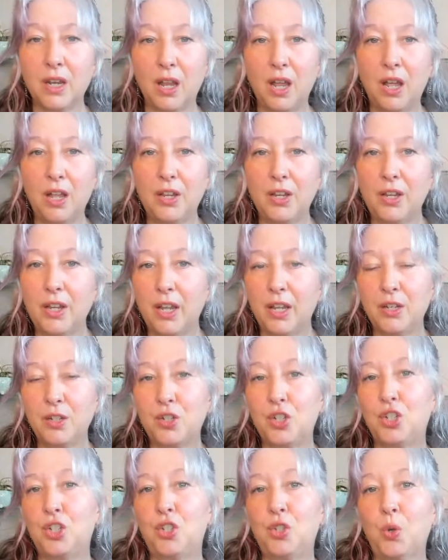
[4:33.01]
a
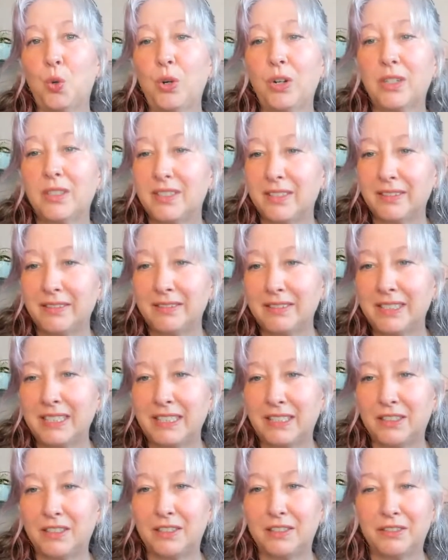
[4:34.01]
short
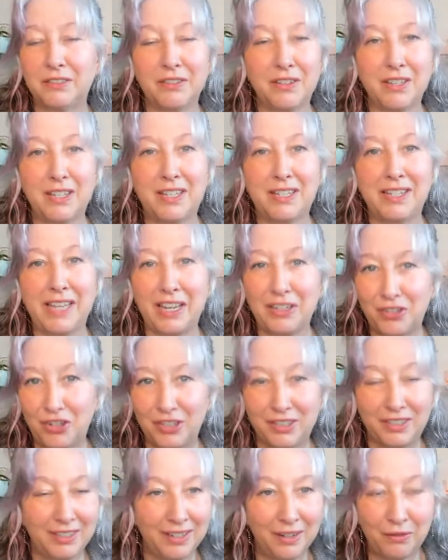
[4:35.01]
little
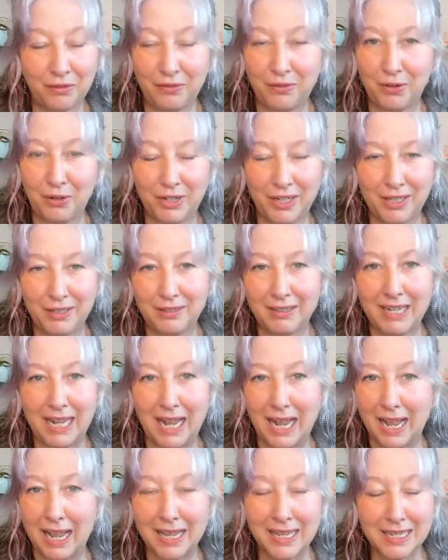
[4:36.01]
session for you
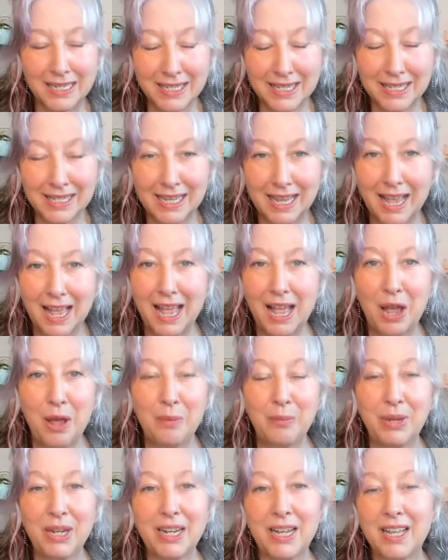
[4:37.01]
guys,
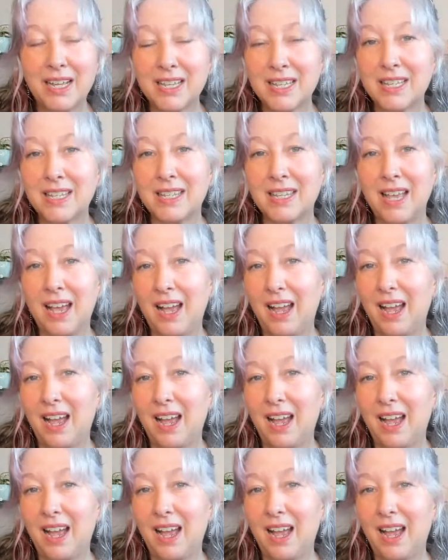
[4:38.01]
because